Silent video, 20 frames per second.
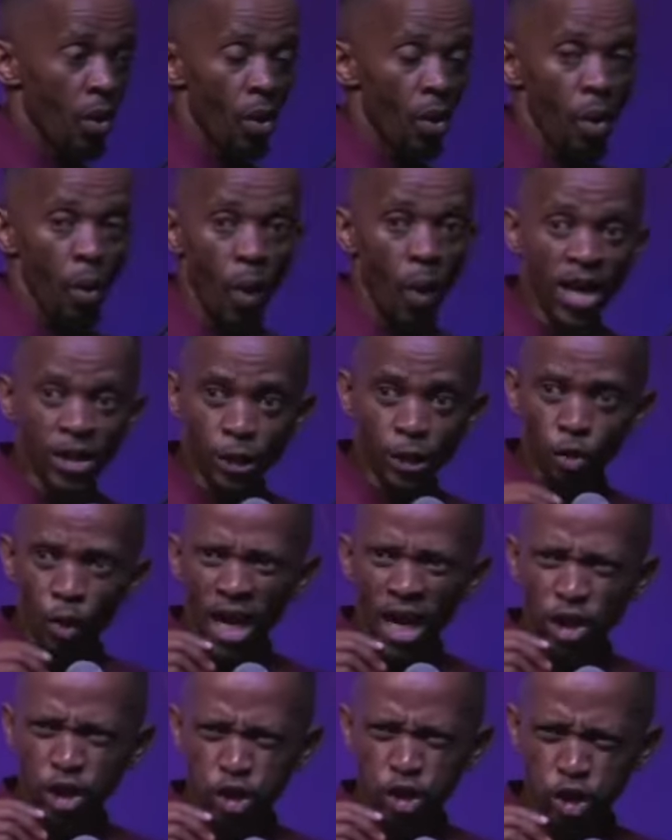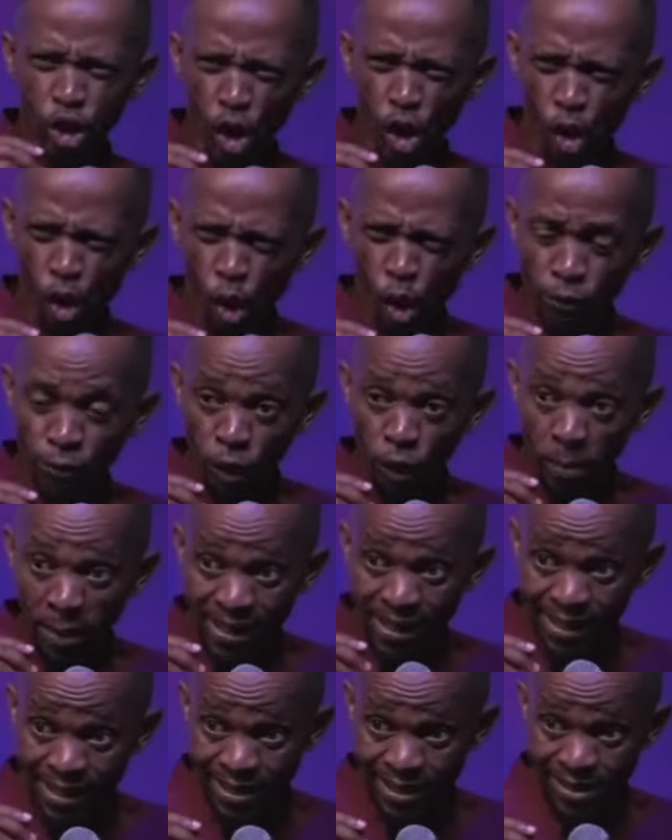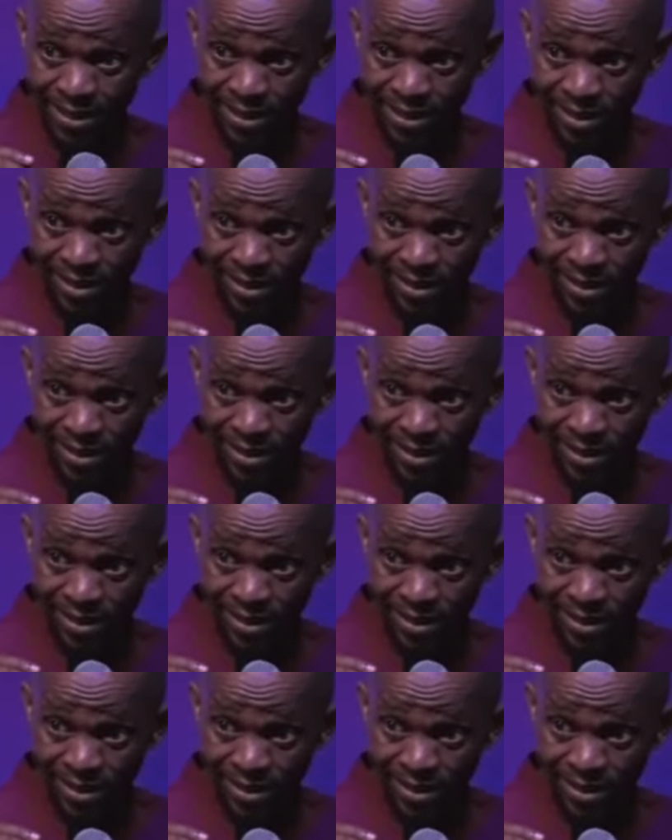Once you are sure of your mandate,